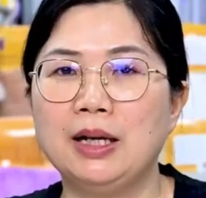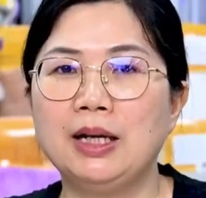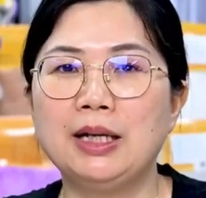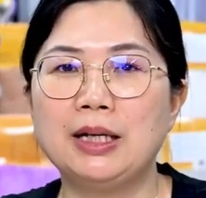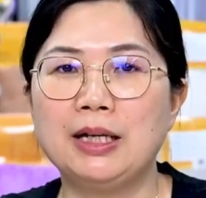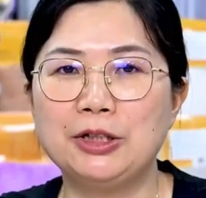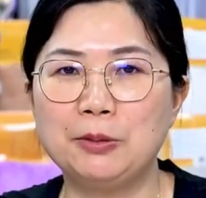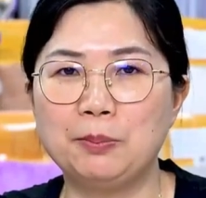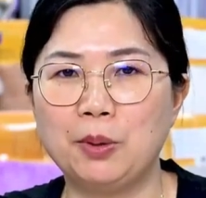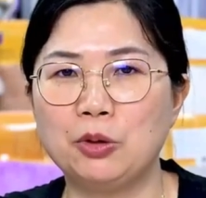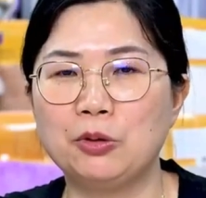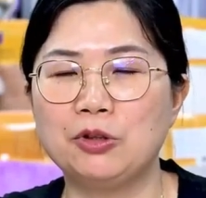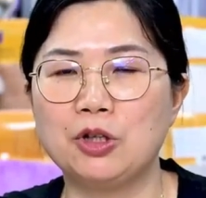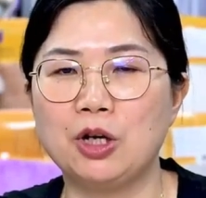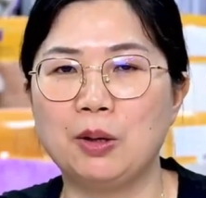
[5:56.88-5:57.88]
it is
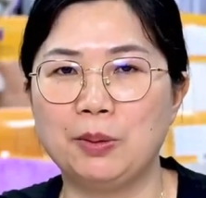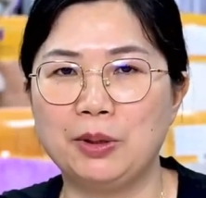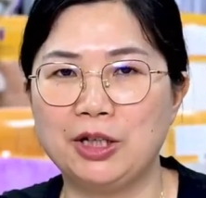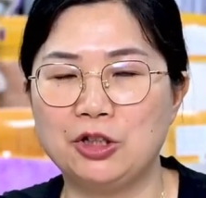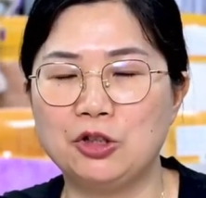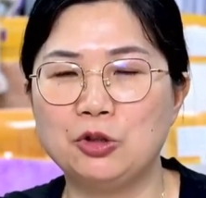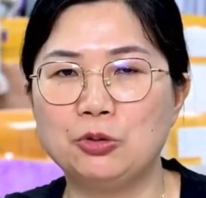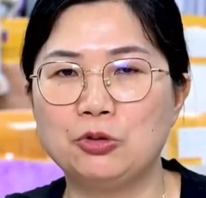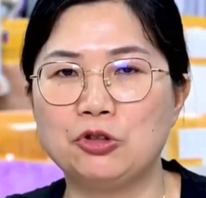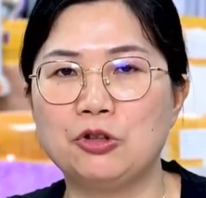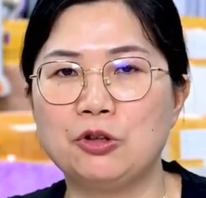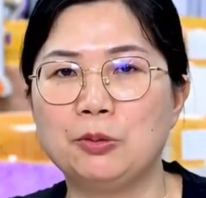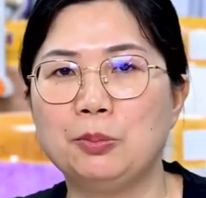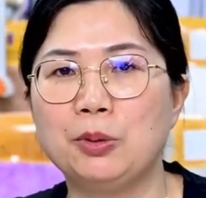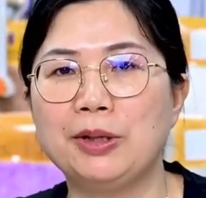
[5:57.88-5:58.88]
most commonly
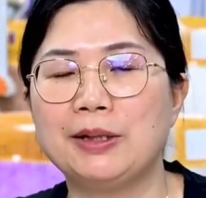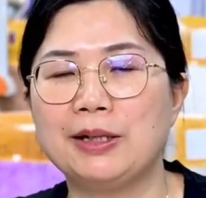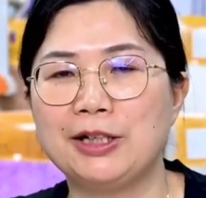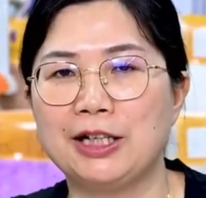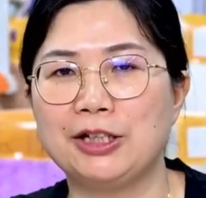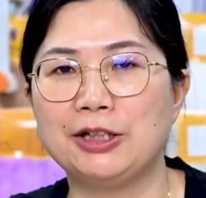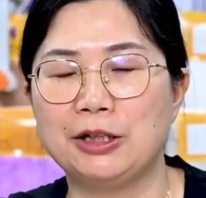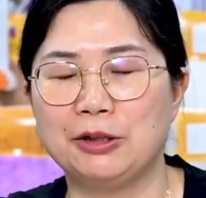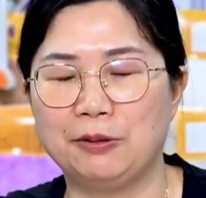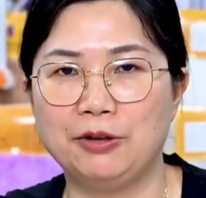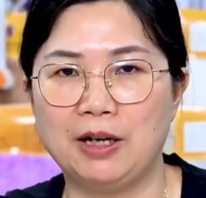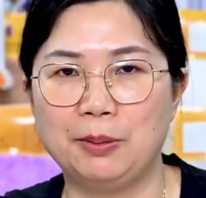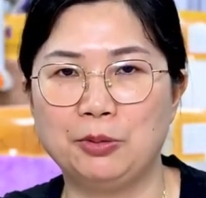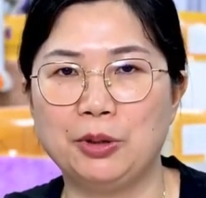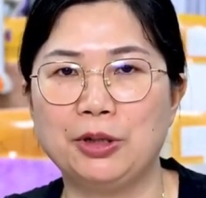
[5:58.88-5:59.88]
used with knitted
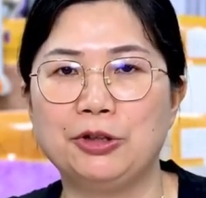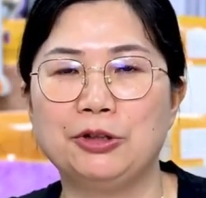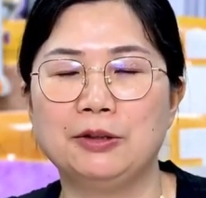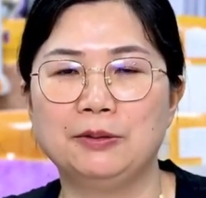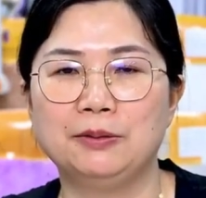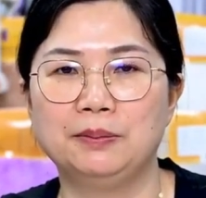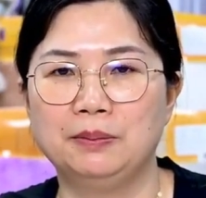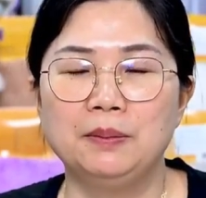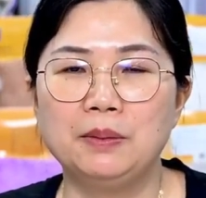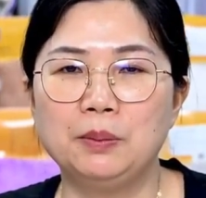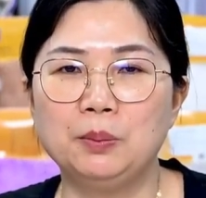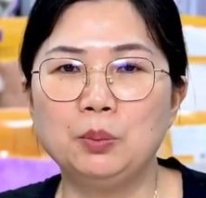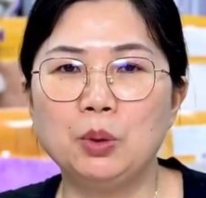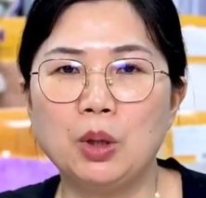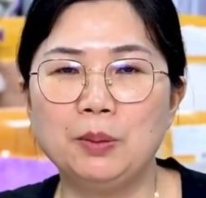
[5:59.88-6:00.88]
fabrics.
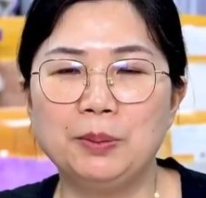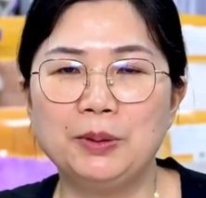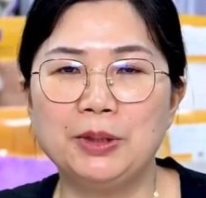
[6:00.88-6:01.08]
Warp